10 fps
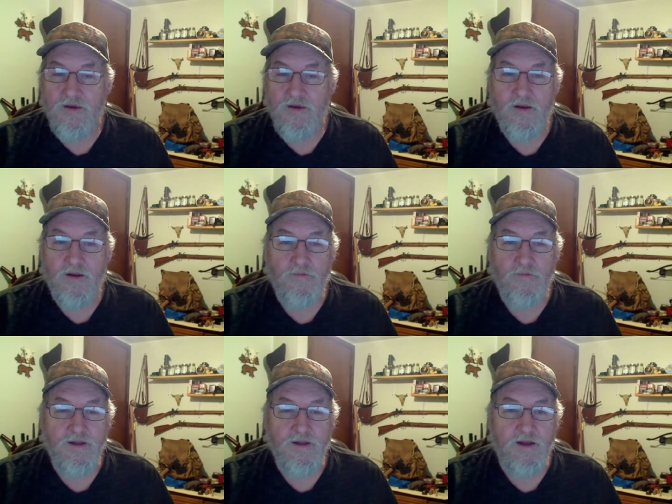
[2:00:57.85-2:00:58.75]
And
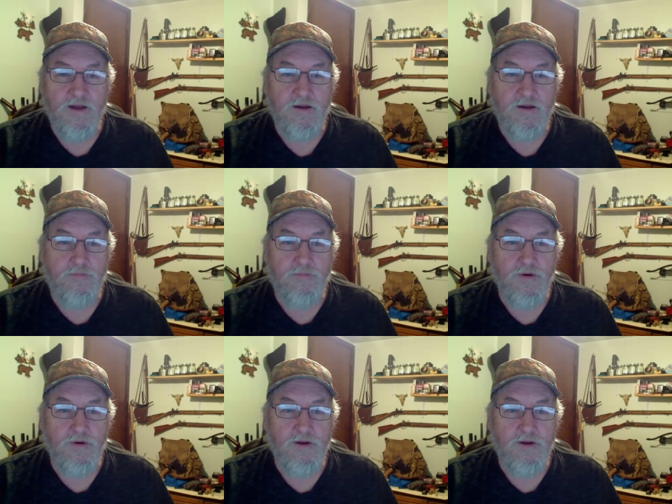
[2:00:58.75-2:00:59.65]
hopefully they didn't
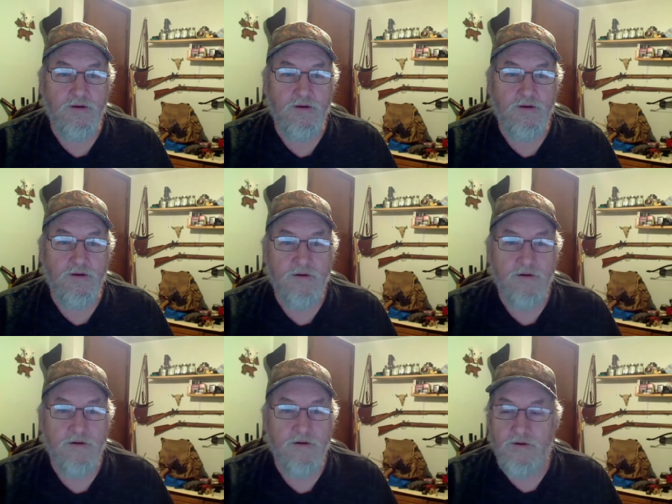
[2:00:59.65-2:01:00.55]
breed.
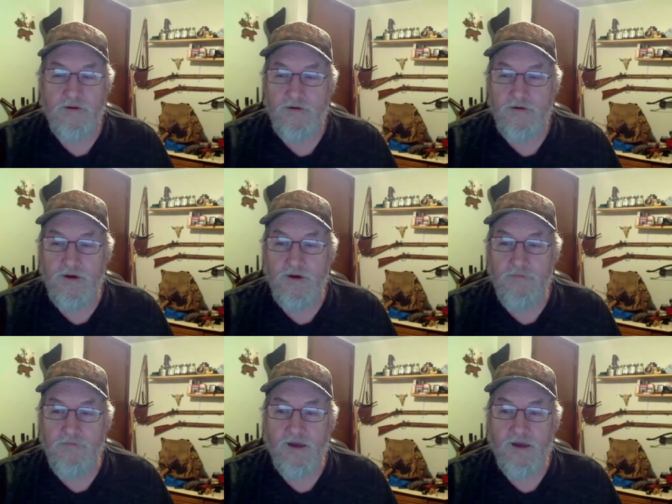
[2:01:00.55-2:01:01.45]
Cut
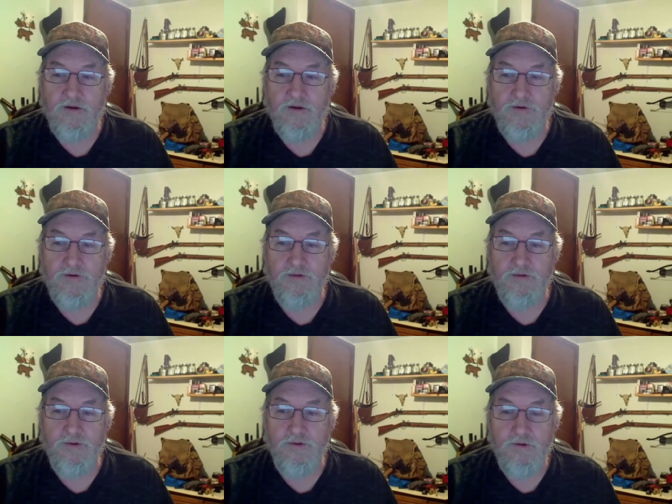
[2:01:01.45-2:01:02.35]
back on the gene
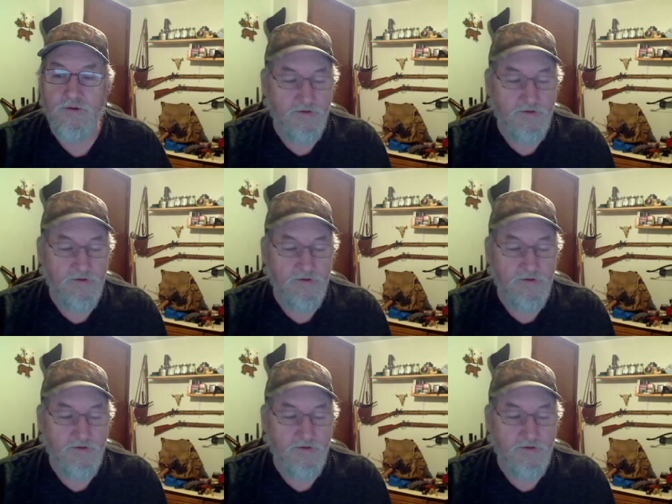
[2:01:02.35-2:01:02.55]
pool.